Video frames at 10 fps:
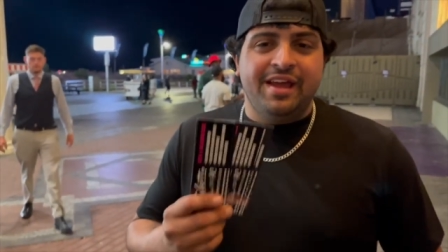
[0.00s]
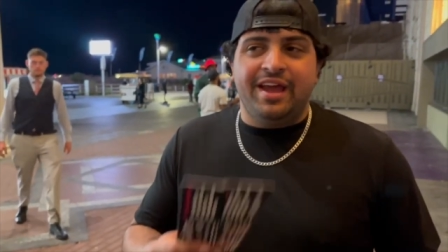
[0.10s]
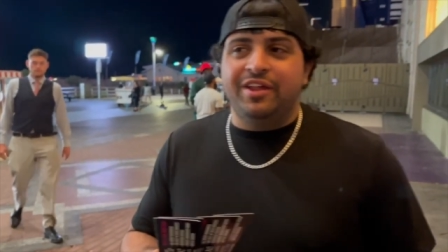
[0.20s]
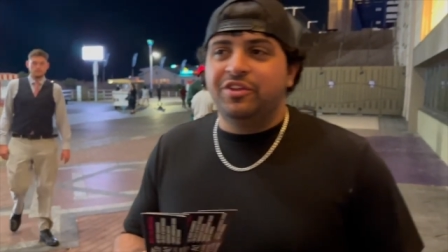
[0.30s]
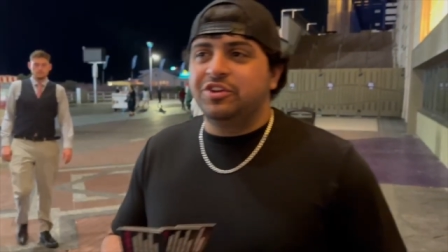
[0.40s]

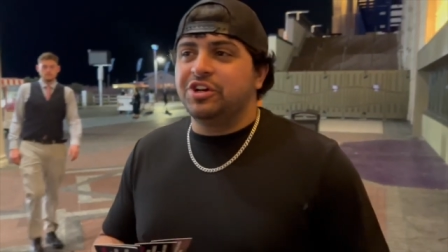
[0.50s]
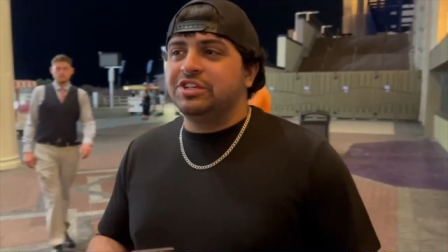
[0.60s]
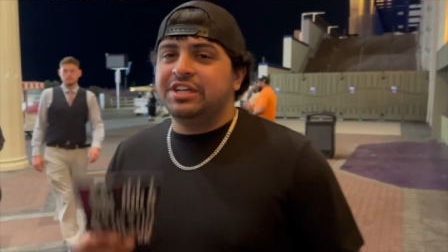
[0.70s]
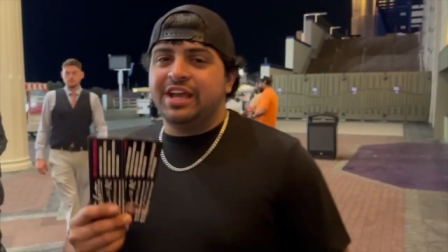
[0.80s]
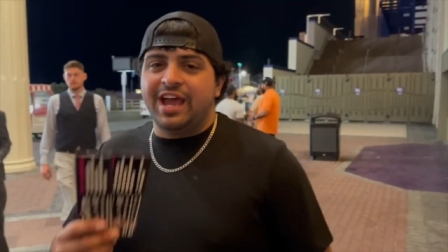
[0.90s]
in New
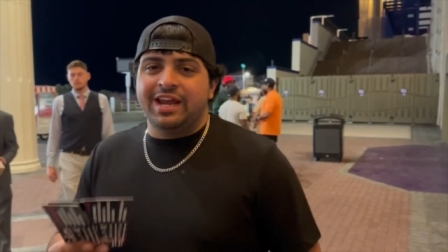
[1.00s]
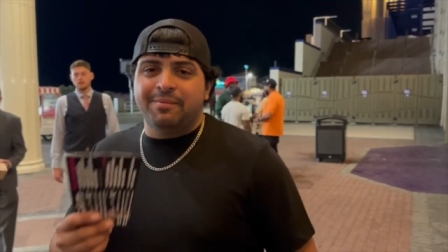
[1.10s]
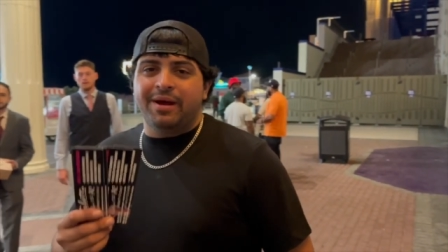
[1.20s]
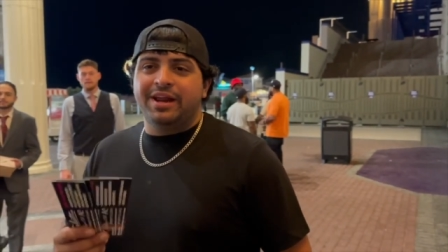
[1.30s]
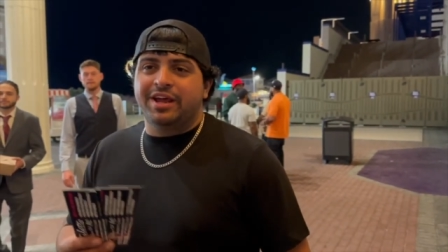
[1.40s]
Jersey,
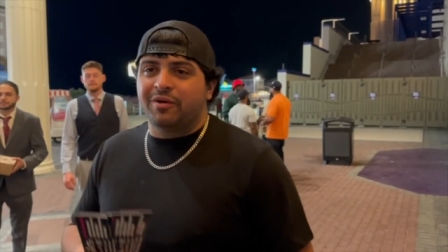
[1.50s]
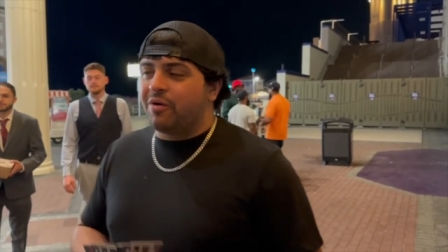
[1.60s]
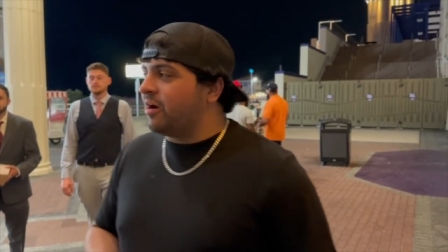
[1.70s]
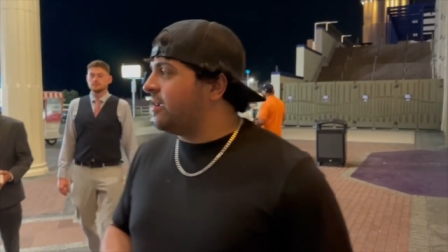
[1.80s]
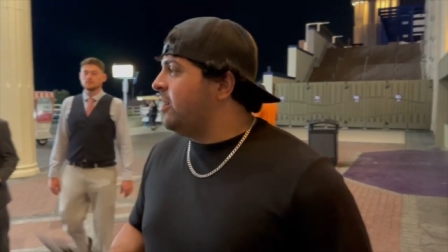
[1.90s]
anybody can work.